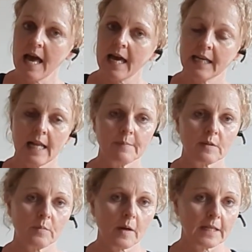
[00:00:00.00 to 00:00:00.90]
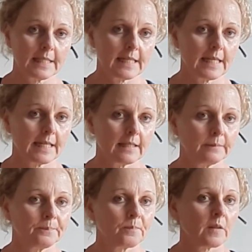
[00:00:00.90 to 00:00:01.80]
and helps our body to heal,
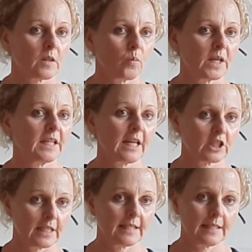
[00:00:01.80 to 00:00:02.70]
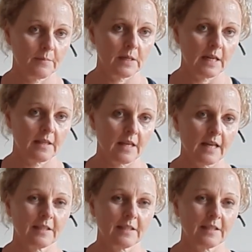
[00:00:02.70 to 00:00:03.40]
that we can actually stimulate that.